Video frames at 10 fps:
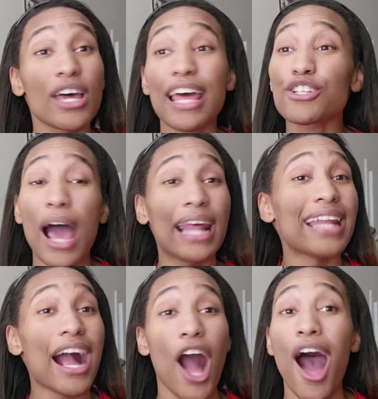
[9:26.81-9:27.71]
They trying to
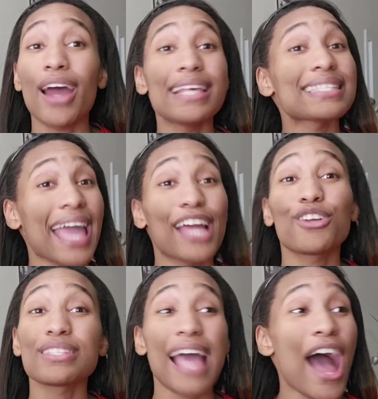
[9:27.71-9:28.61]
knock all these
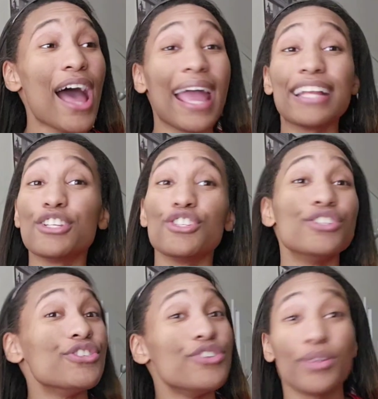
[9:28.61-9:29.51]
scandals out
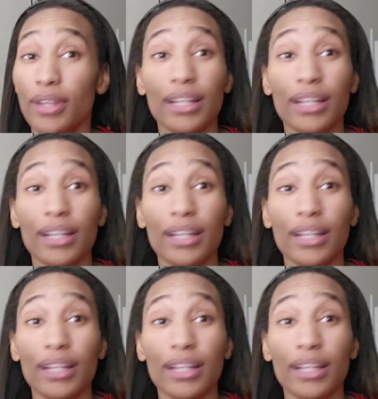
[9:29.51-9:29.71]
and do,